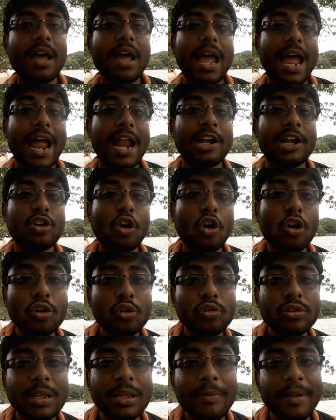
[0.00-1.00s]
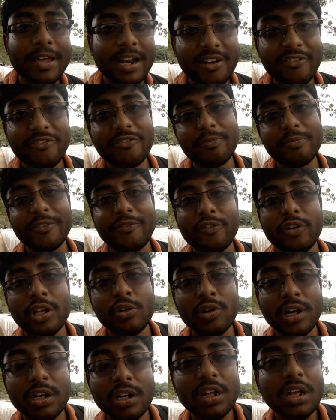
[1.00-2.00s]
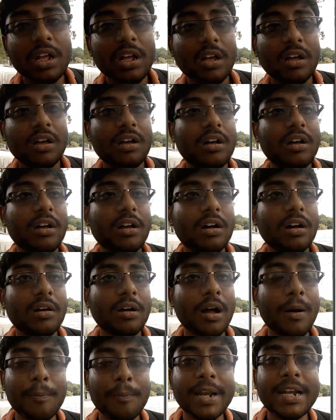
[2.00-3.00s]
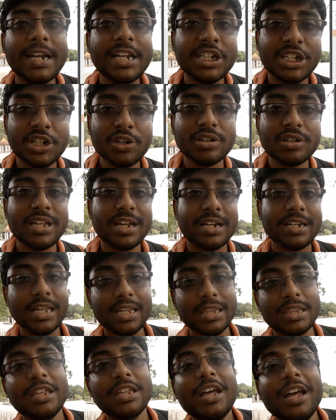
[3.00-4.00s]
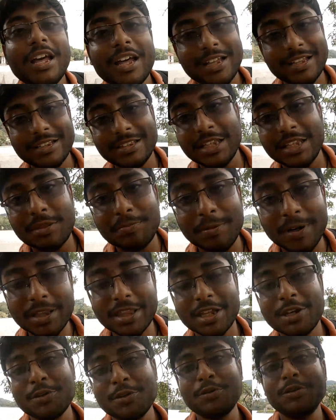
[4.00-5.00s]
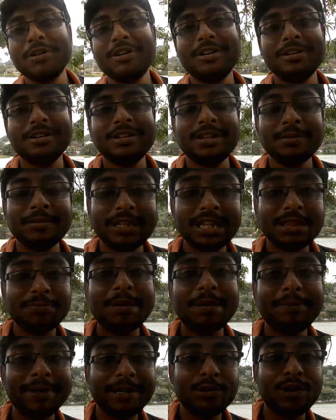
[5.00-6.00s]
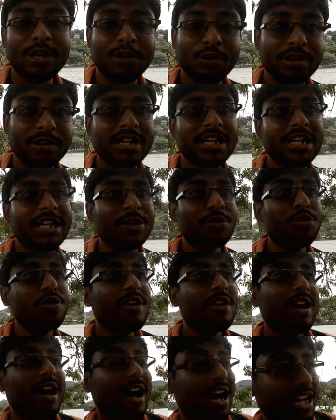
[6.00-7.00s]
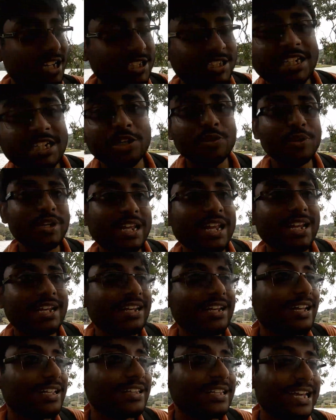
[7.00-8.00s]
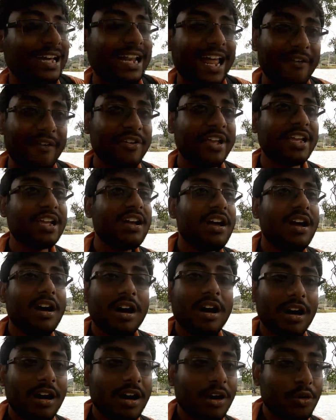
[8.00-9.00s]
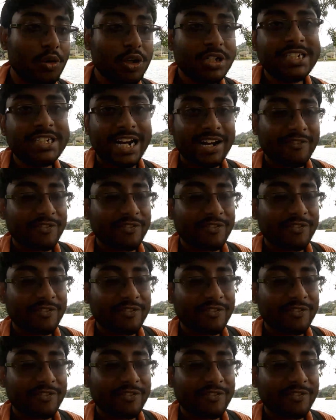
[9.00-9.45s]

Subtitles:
and talk to them enough before you are completely sure that yes, this person these people who are hosting you are genuine and they are having a good chat